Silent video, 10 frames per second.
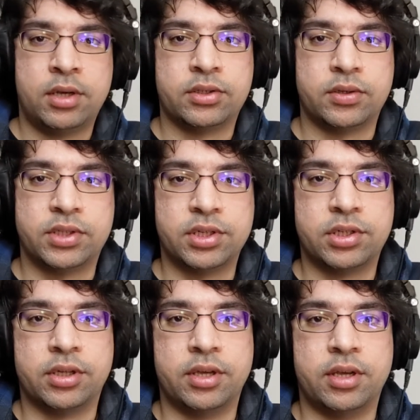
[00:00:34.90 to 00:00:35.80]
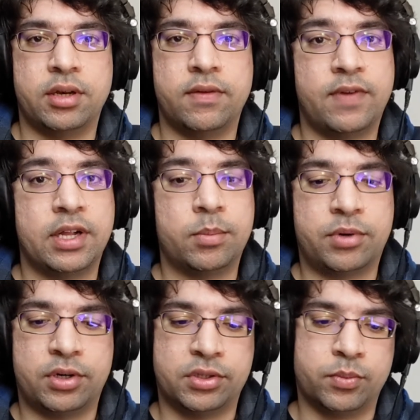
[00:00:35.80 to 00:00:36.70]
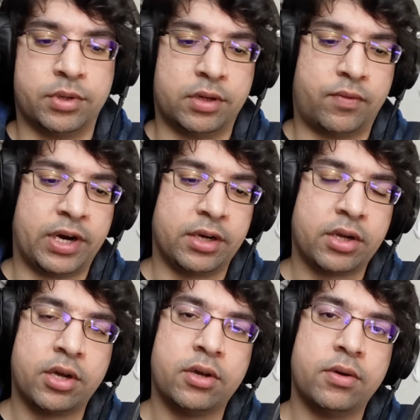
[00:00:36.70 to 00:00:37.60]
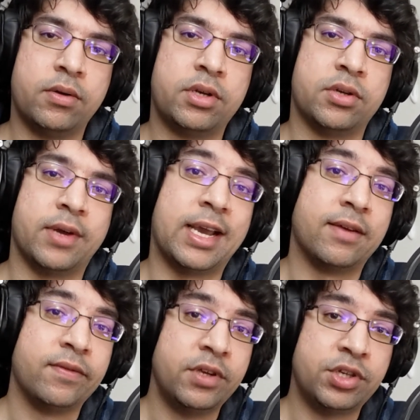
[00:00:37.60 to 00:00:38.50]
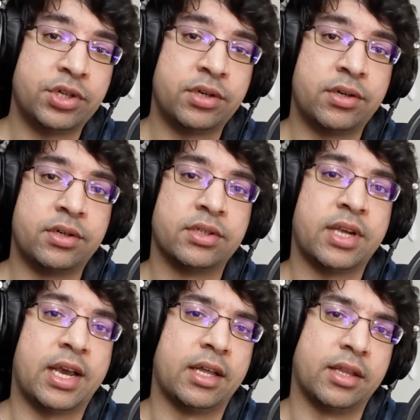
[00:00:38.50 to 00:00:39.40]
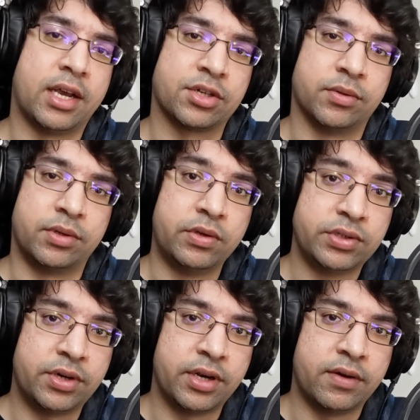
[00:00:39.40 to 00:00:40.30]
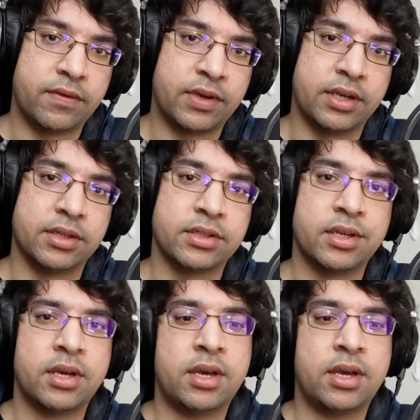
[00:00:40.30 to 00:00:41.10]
So essentially, developers will write code to add features, add the actual user interface,